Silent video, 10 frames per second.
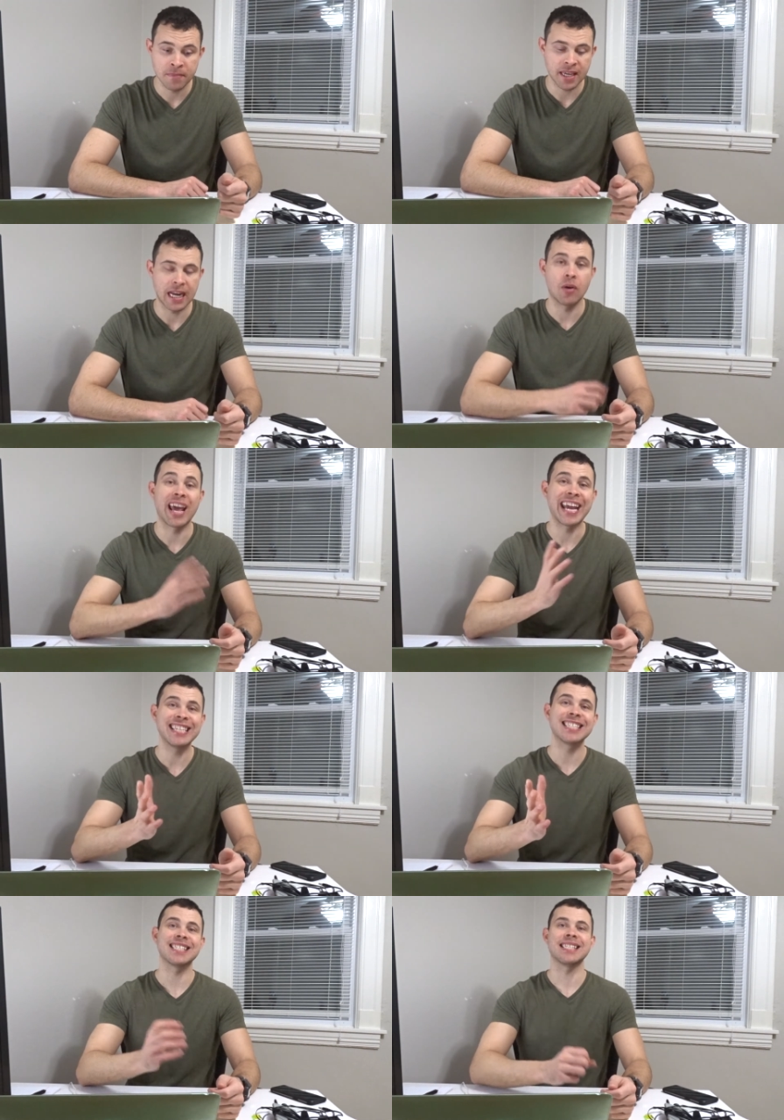And I would
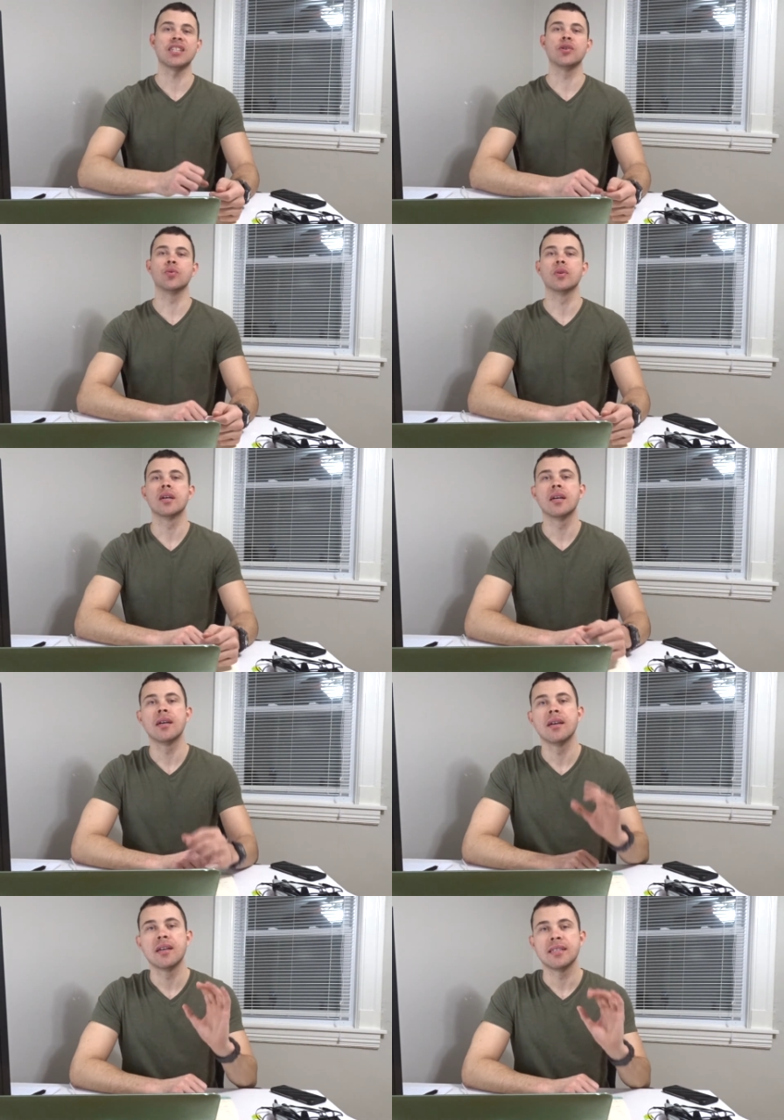hate to see you
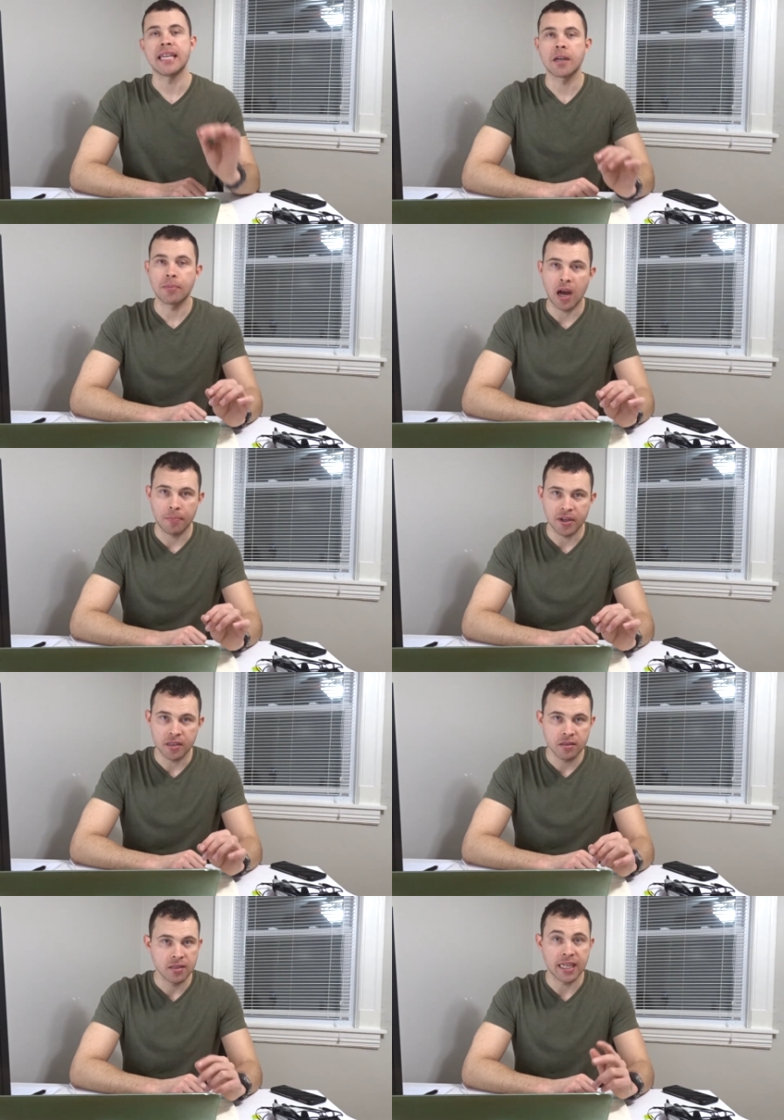take a property,